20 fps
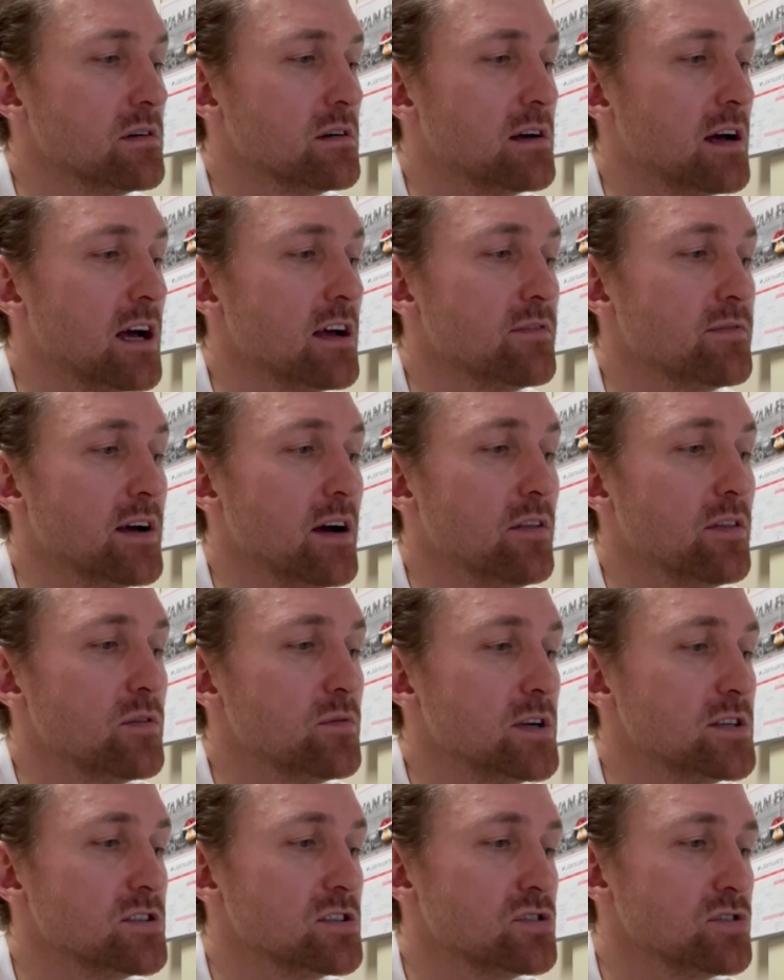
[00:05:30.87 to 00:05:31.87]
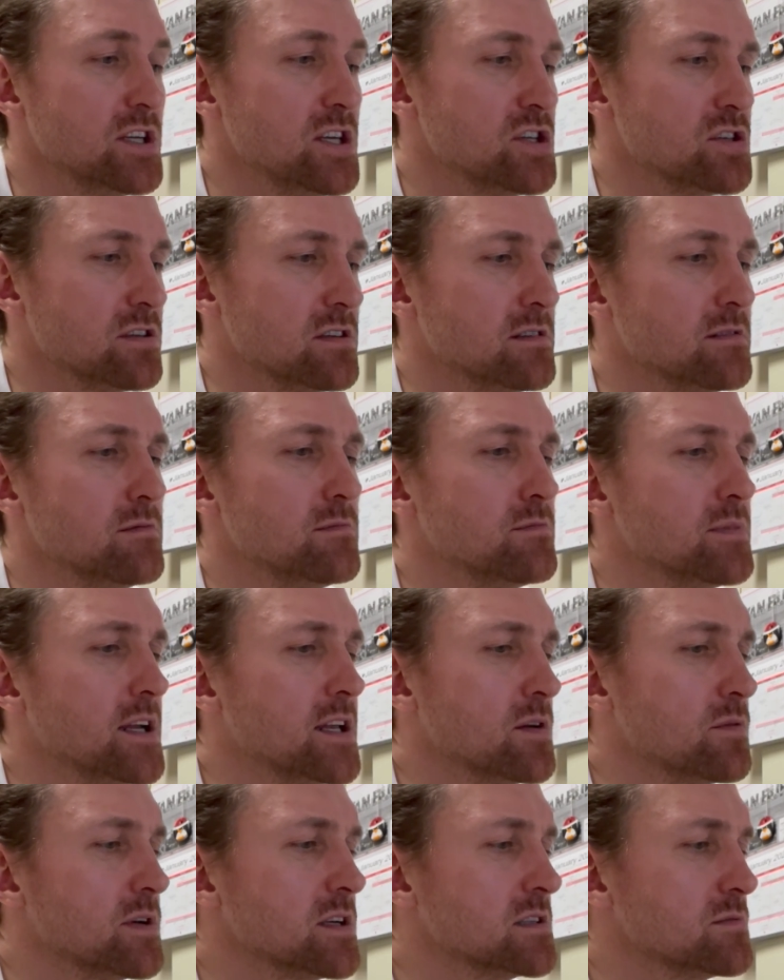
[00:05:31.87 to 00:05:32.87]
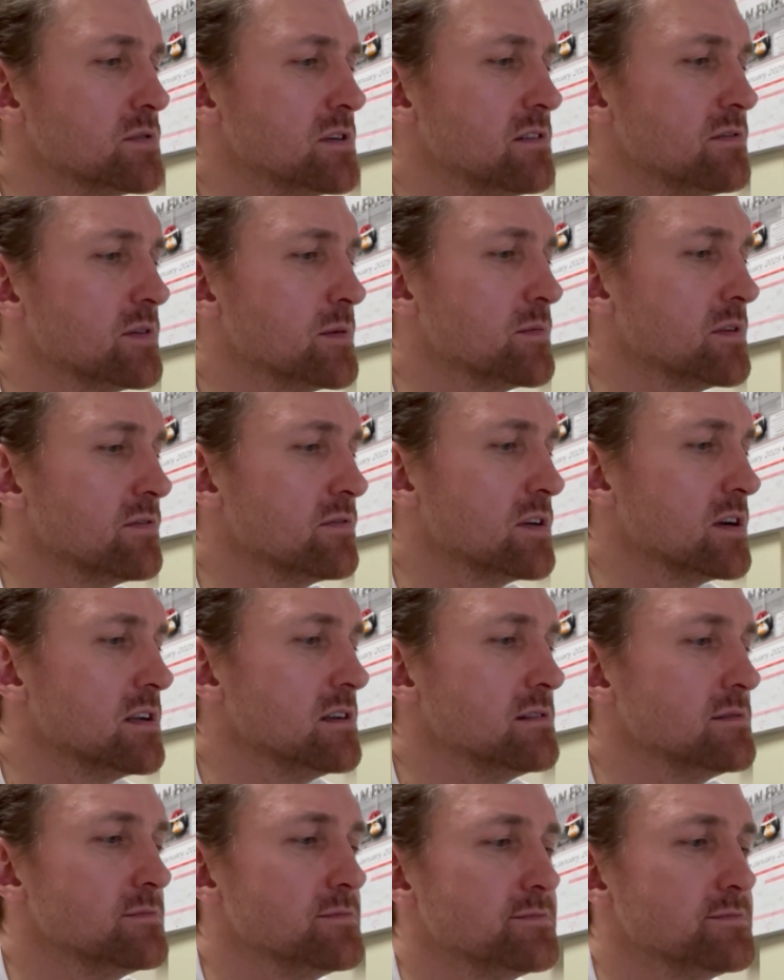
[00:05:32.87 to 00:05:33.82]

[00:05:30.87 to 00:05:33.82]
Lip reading: I found the registration, Benny whispered from the front.